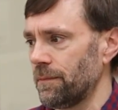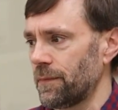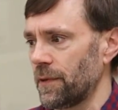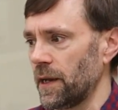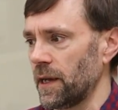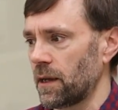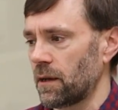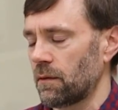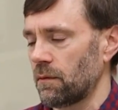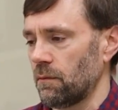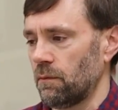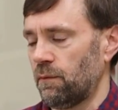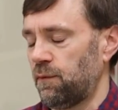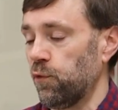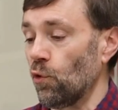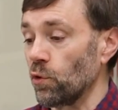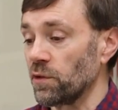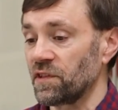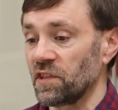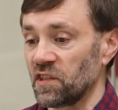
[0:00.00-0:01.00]
Like
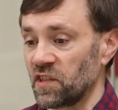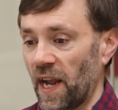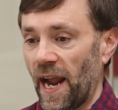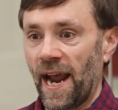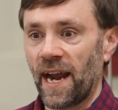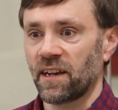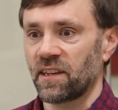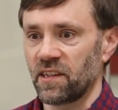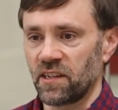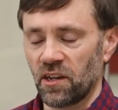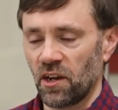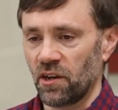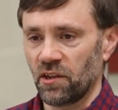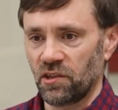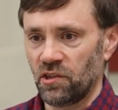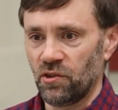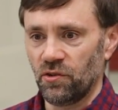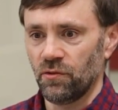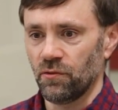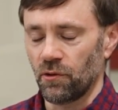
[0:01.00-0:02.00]
forces acting
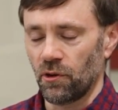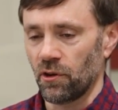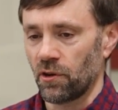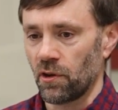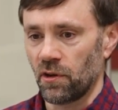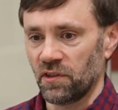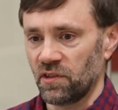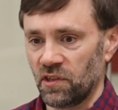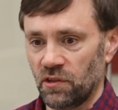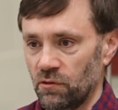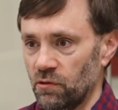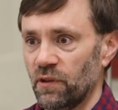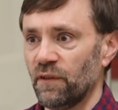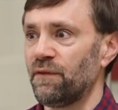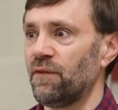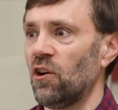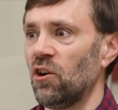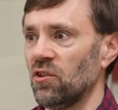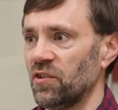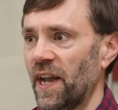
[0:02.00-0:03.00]
on you are causing you to
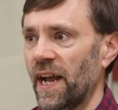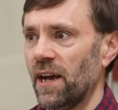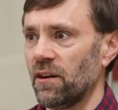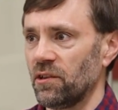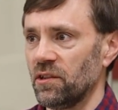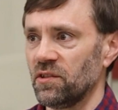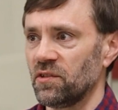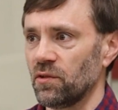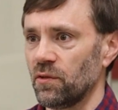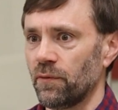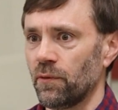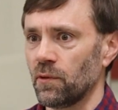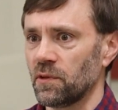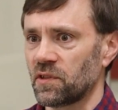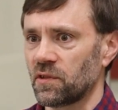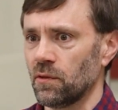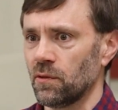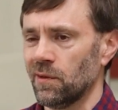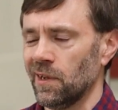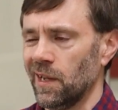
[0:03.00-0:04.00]
fall down and so forth.
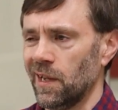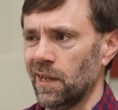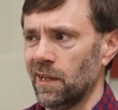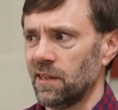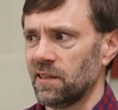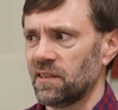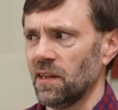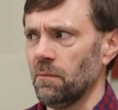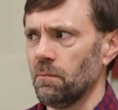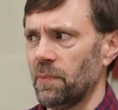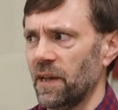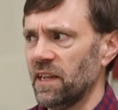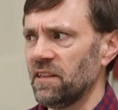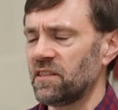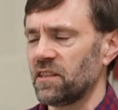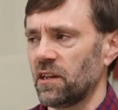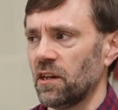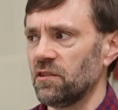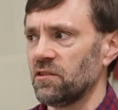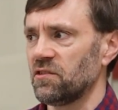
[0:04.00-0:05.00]
So some
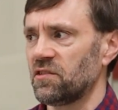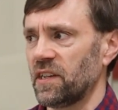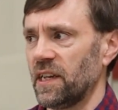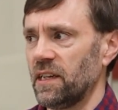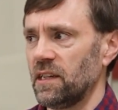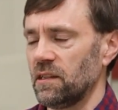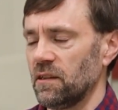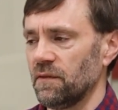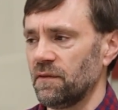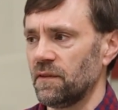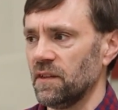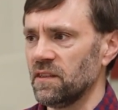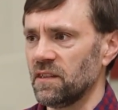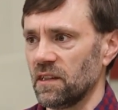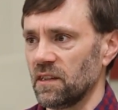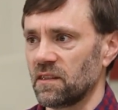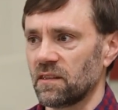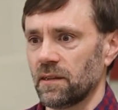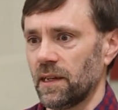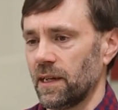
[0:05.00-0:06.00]
basic understanding of
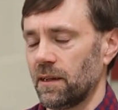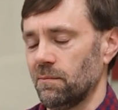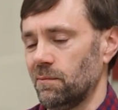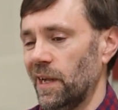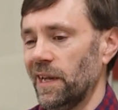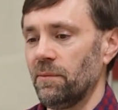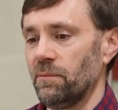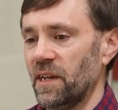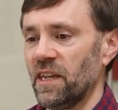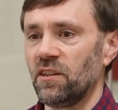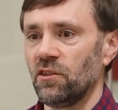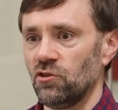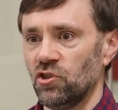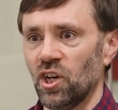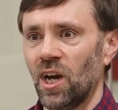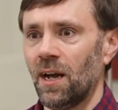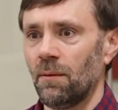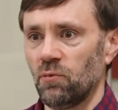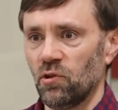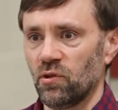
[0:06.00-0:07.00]
physics like might make your
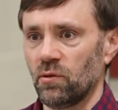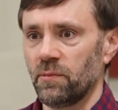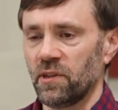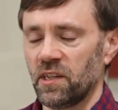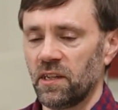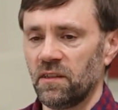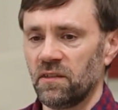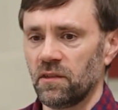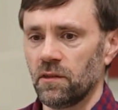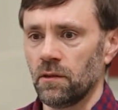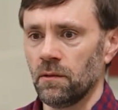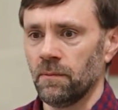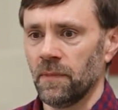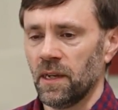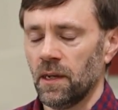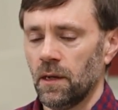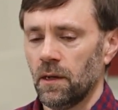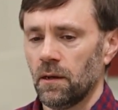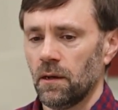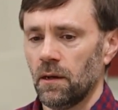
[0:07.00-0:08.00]
job a little bit easier.
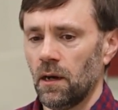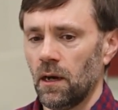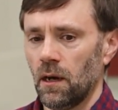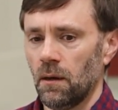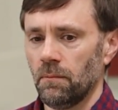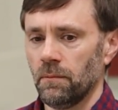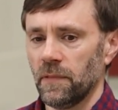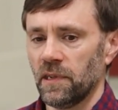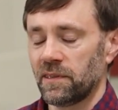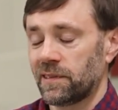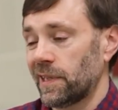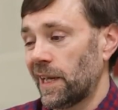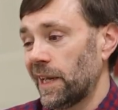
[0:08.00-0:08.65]
Is